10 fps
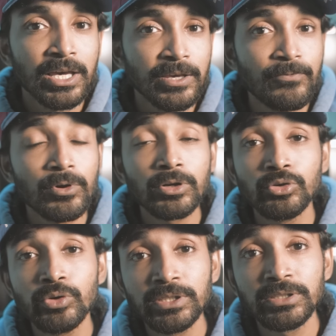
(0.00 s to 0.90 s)
if you're
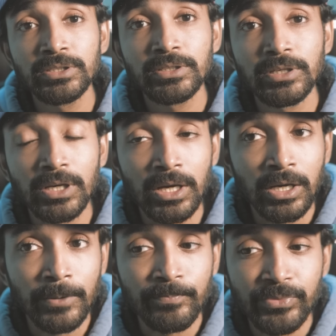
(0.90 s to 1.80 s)
doing
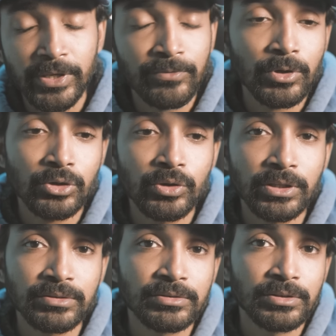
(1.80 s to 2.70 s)
the if you're doing